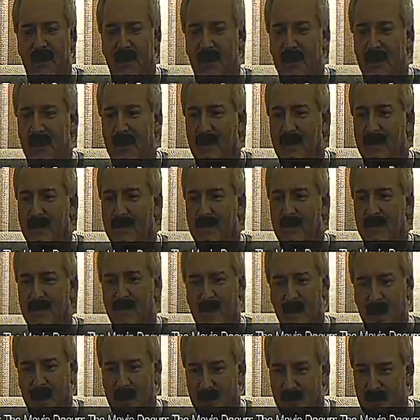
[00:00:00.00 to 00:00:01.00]

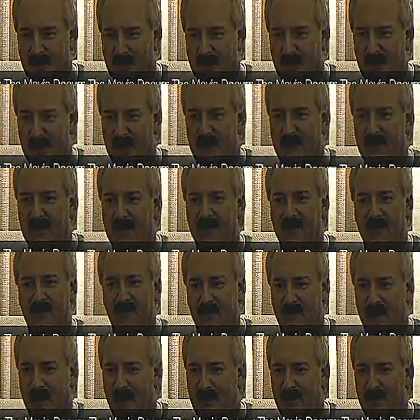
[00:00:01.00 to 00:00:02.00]
tromped on,
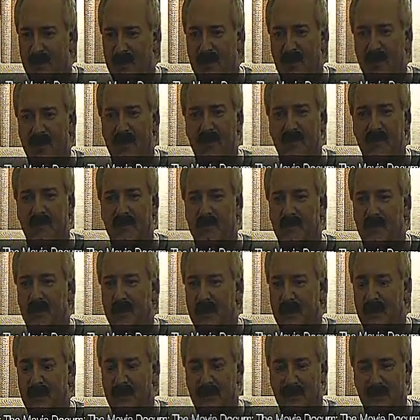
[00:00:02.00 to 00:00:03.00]
his family has
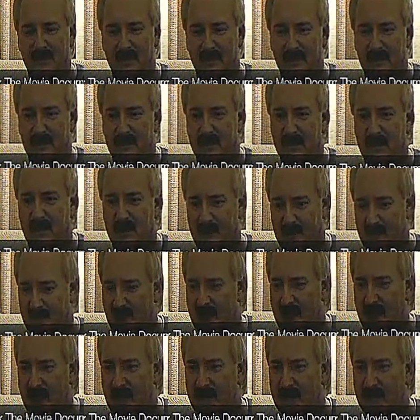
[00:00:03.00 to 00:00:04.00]
been
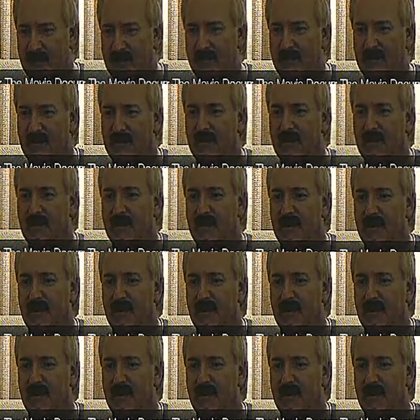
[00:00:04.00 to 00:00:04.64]
harassed.